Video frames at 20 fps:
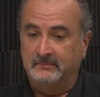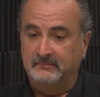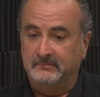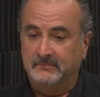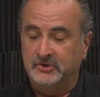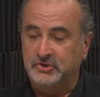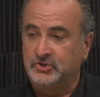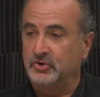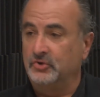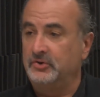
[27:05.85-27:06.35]

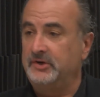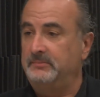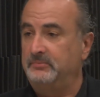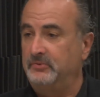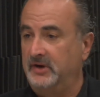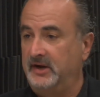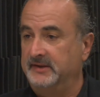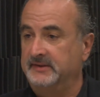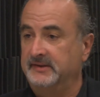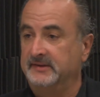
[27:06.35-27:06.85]
maturity
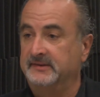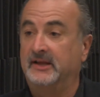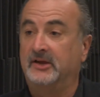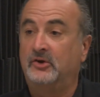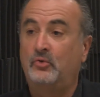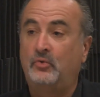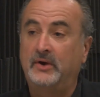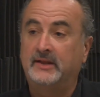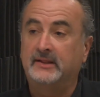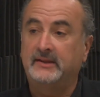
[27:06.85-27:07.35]
process I
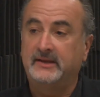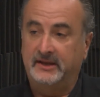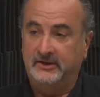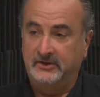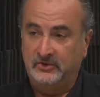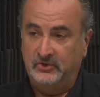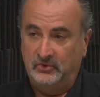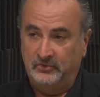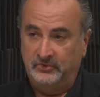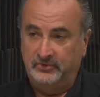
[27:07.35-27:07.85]
quickly had to
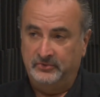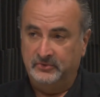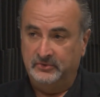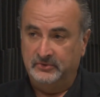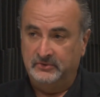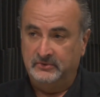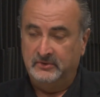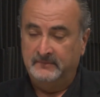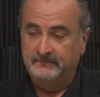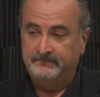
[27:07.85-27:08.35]
go
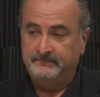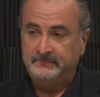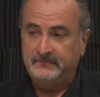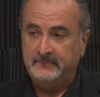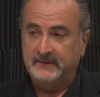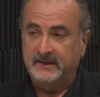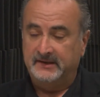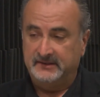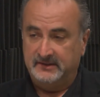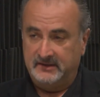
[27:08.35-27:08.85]
through
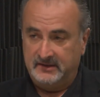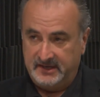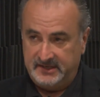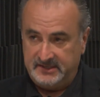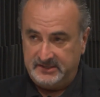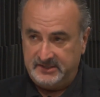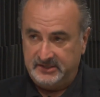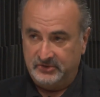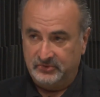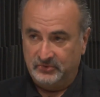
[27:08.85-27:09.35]
as a
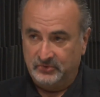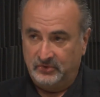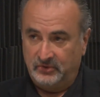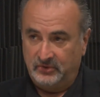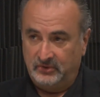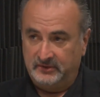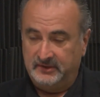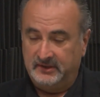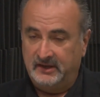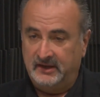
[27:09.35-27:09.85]

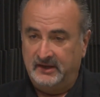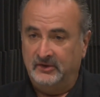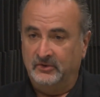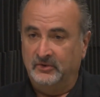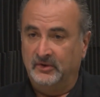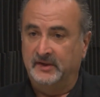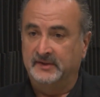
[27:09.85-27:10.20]
19-year-old, or